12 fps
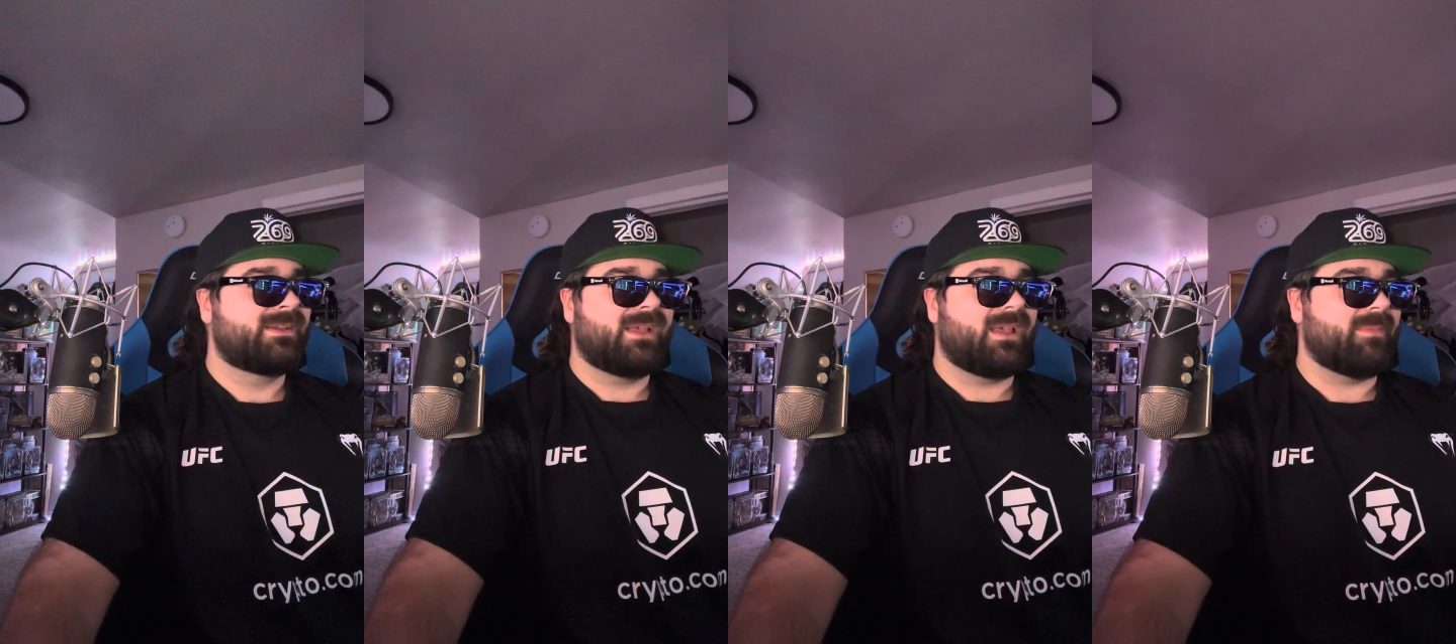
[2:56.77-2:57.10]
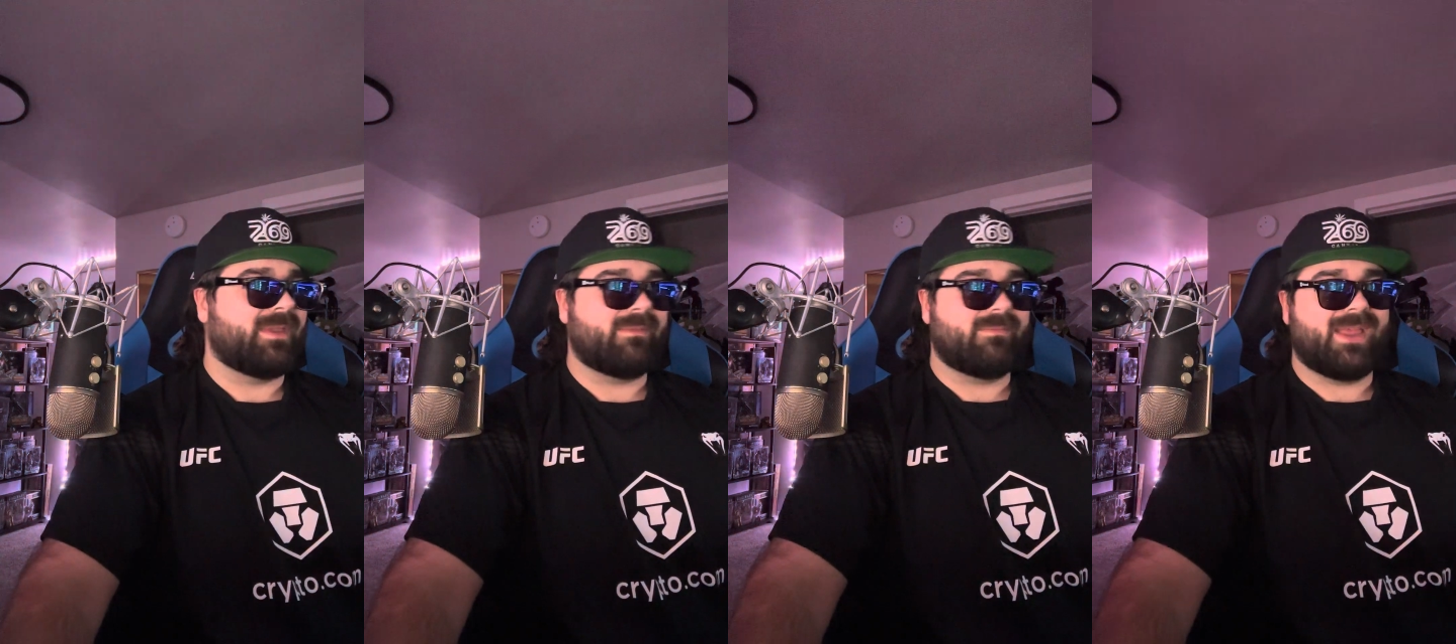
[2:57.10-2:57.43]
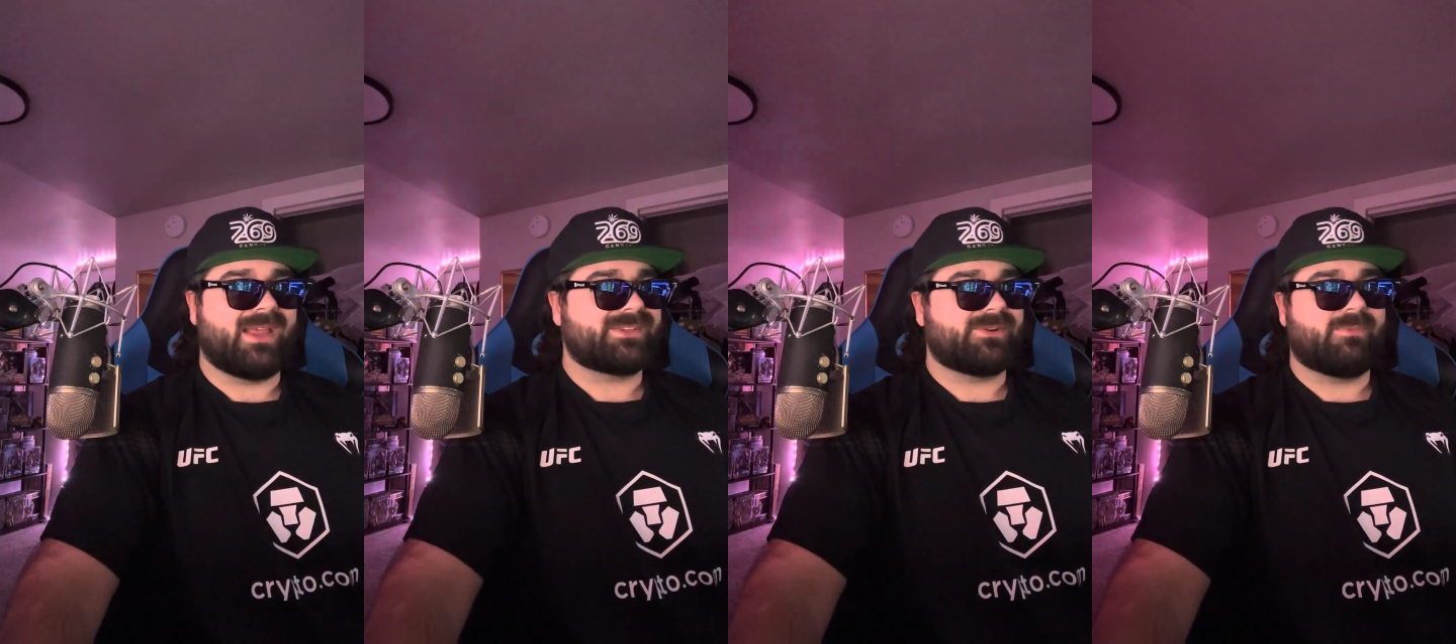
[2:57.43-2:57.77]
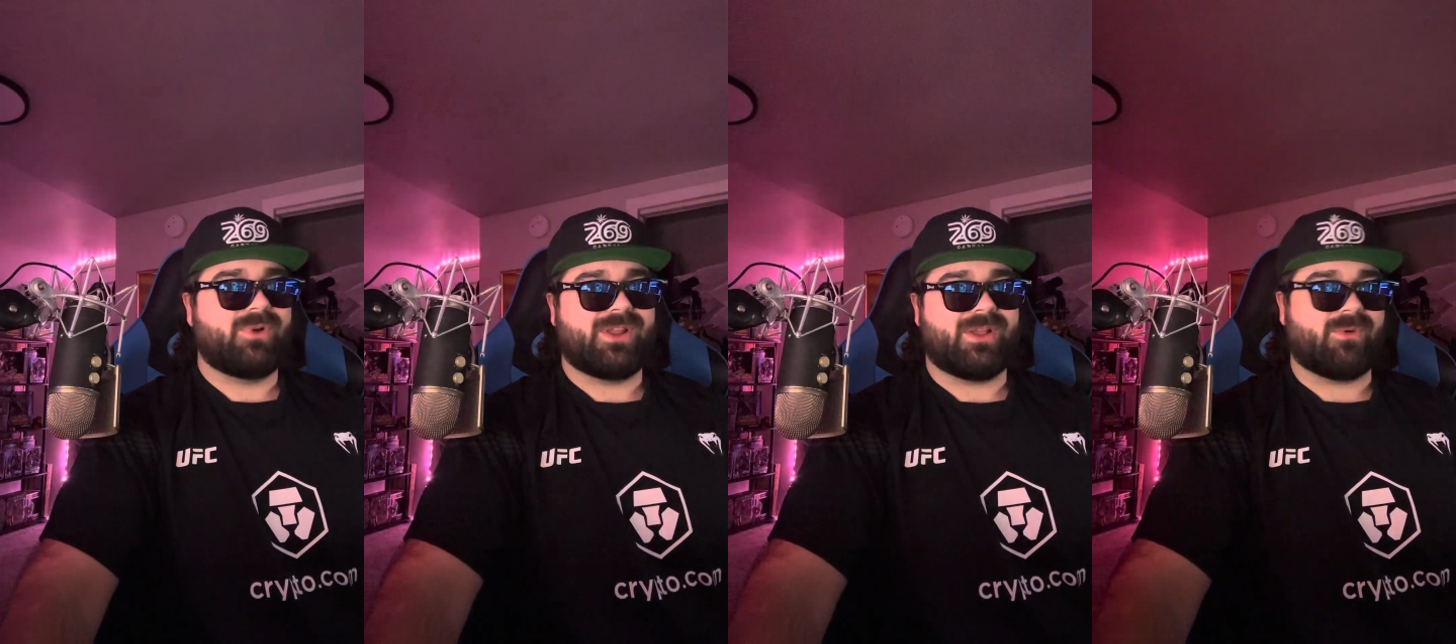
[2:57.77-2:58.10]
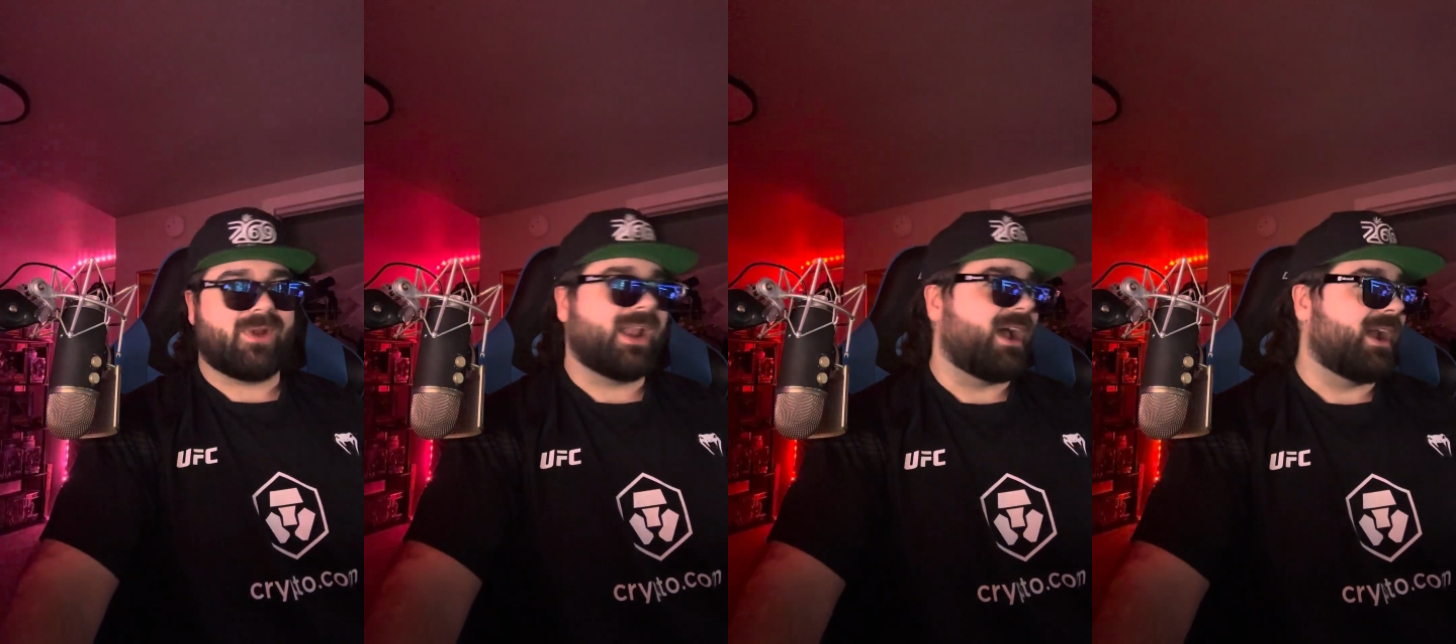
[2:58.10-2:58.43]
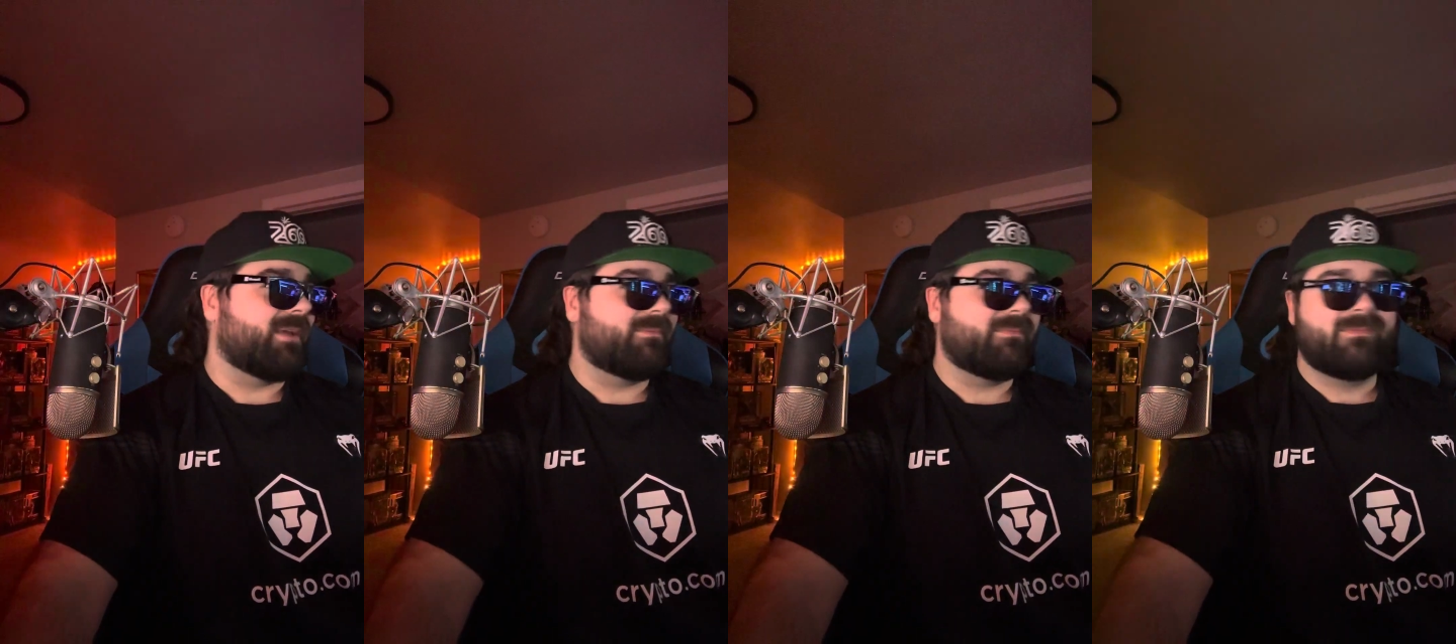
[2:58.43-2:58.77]
I mean, Mansour put it right
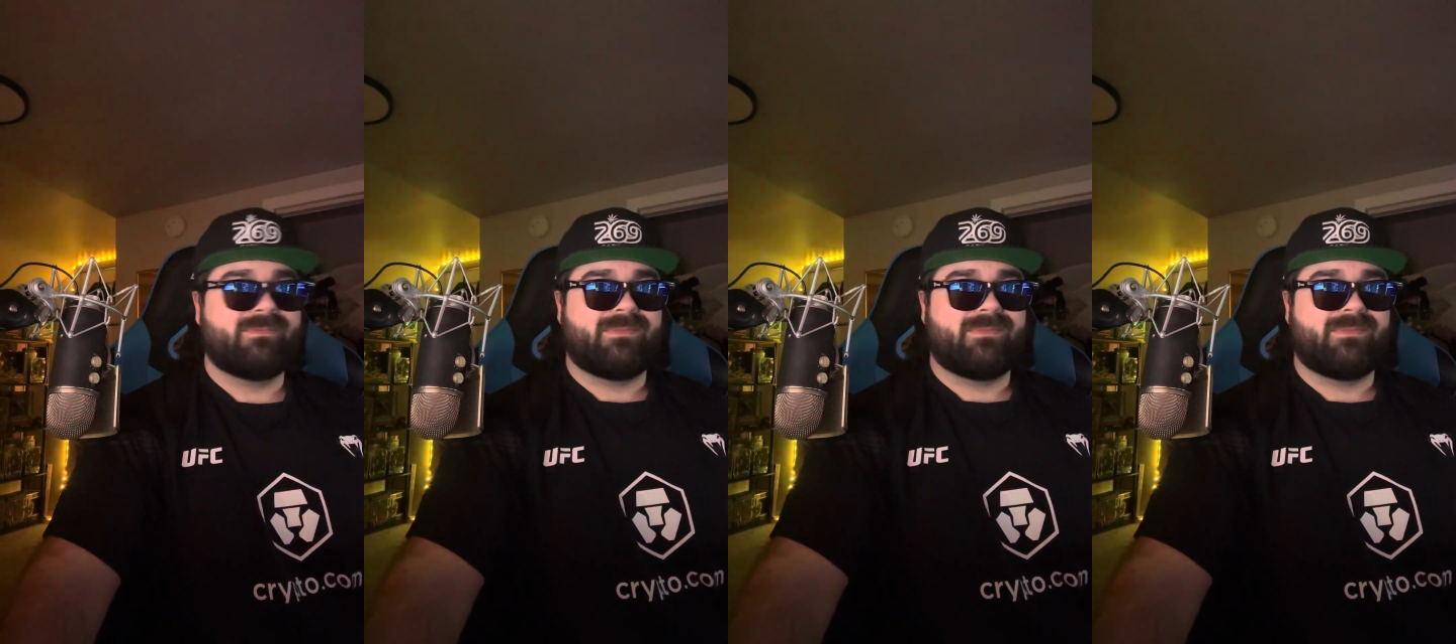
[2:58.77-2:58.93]
on him,